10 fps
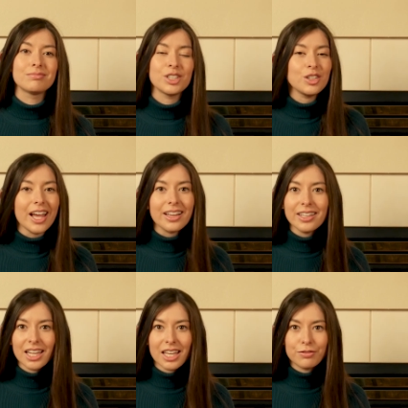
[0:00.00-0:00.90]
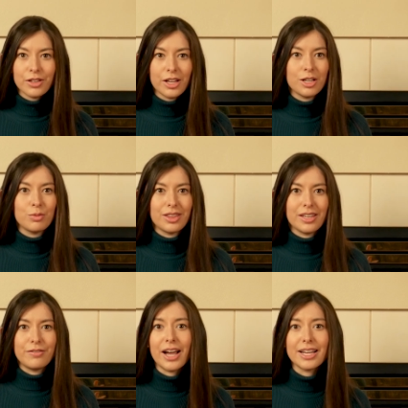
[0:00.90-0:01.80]
You're likely to get flooded with
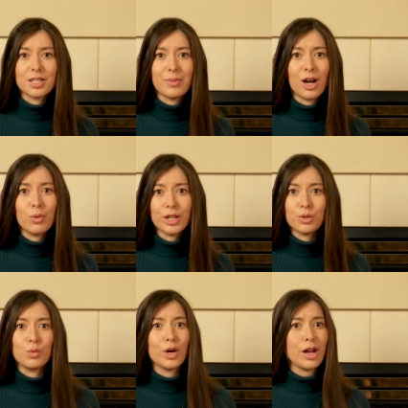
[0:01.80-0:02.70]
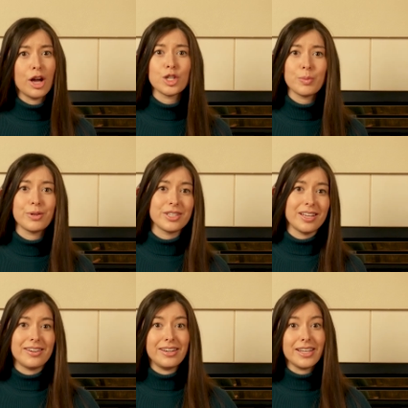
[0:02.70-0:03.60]
advice about what you
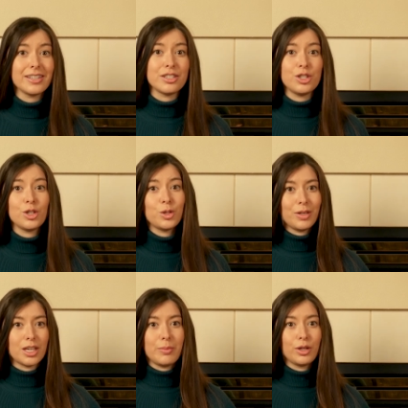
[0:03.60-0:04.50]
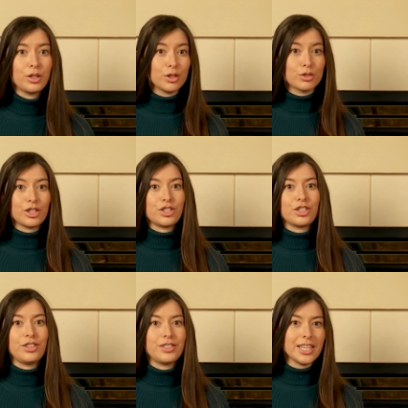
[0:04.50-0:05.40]
100% need to do to become a good
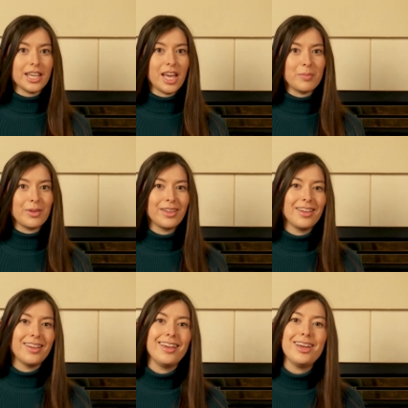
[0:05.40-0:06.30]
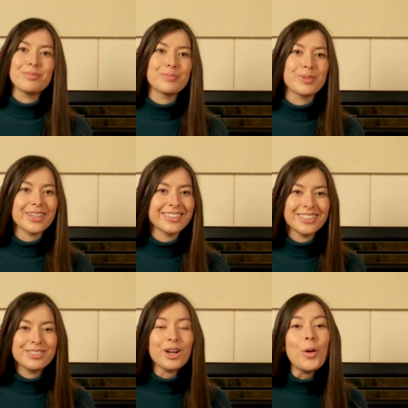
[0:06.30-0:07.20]
Christian TM, but
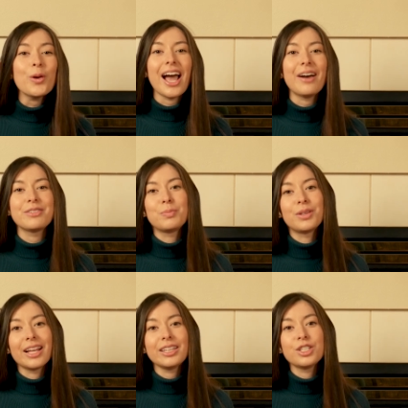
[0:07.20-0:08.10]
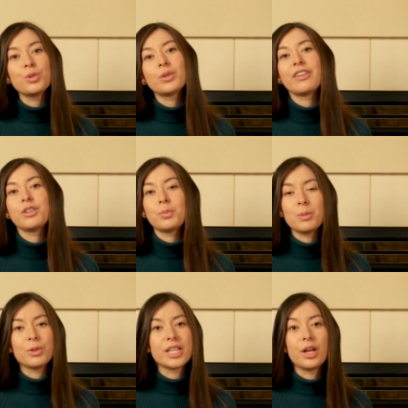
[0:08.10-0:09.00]
you don't have to blindly do whatever
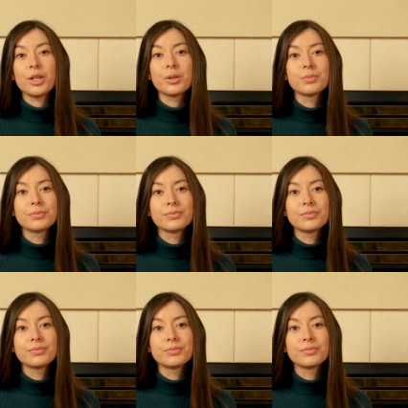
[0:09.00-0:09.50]
people tell you.